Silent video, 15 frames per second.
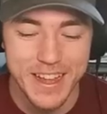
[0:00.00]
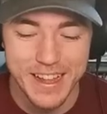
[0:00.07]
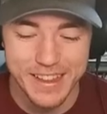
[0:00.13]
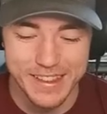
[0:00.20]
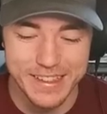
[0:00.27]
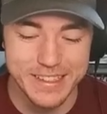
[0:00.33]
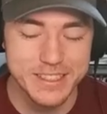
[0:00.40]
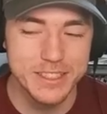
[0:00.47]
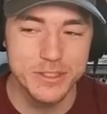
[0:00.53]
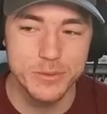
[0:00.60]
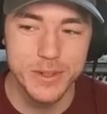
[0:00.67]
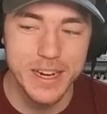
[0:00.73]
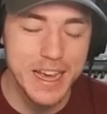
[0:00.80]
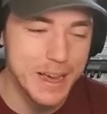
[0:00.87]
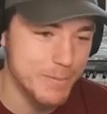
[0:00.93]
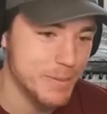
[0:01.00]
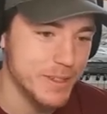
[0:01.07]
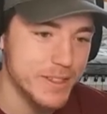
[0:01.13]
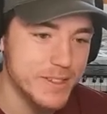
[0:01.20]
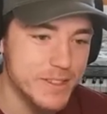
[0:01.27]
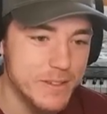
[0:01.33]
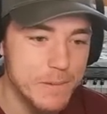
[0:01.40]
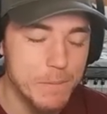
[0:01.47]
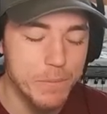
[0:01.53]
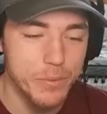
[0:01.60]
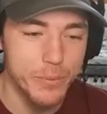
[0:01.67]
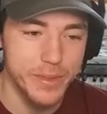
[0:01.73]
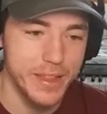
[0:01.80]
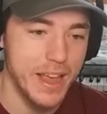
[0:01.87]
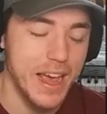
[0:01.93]
This is what happens
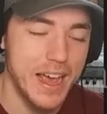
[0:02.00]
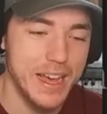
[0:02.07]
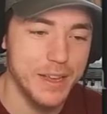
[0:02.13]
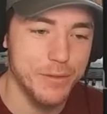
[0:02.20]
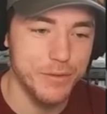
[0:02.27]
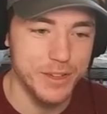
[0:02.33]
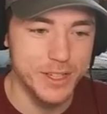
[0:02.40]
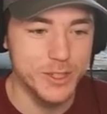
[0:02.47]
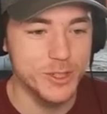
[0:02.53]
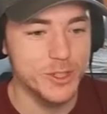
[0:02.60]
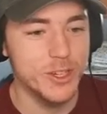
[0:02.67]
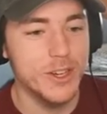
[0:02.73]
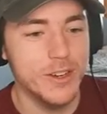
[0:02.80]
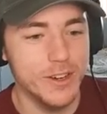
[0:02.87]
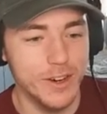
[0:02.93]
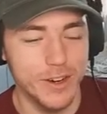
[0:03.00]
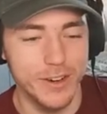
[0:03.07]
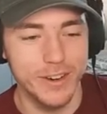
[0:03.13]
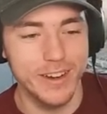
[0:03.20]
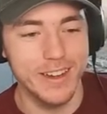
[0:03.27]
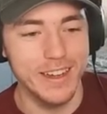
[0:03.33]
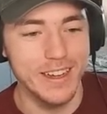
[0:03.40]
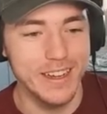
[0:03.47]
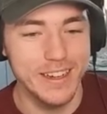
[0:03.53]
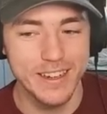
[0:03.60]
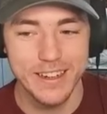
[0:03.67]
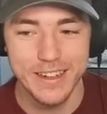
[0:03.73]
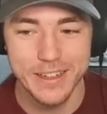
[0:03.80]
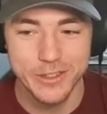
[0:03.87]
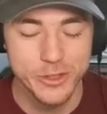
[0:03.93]
when the hagfish are
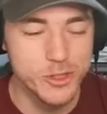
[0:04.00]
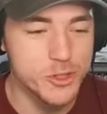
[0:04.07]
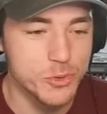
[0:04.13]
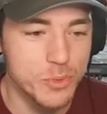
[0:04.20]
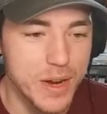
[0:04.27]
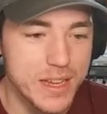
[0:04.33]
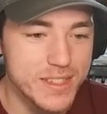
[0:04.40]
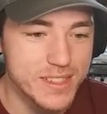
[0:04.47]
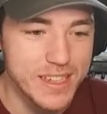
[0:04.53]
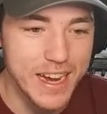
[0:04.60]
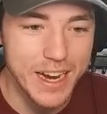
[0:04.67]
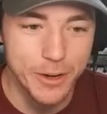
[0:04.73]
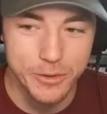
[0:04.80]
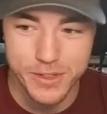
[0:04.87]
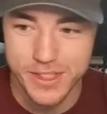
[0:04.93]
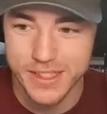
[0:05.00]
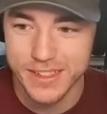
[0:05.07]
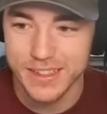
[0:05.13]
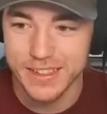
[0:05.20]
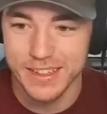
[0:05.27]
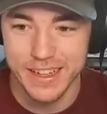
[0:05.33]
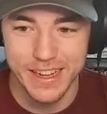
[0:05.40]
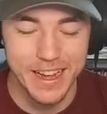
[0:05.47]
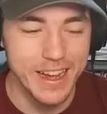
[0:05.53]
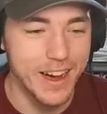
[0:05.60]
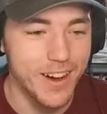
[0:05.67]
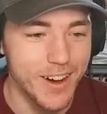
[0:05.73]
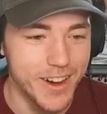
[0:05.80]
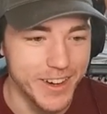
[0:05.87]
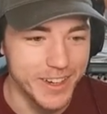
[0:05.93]
stressed out
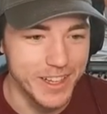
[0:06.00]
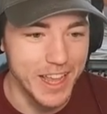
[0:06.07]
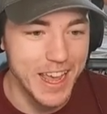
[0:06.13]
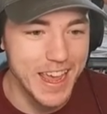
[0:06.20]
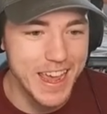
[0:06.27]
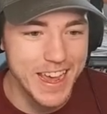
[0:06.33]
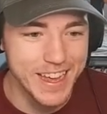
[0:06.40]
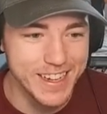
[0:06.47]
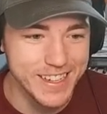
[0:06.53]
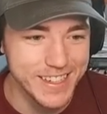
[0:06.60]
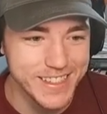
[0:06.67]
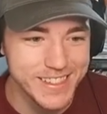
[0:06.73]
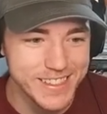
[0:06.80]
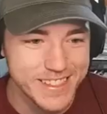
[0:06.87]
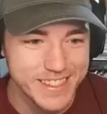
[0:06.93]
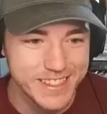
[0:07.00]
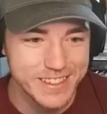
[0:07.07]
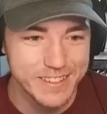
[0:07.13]
on land.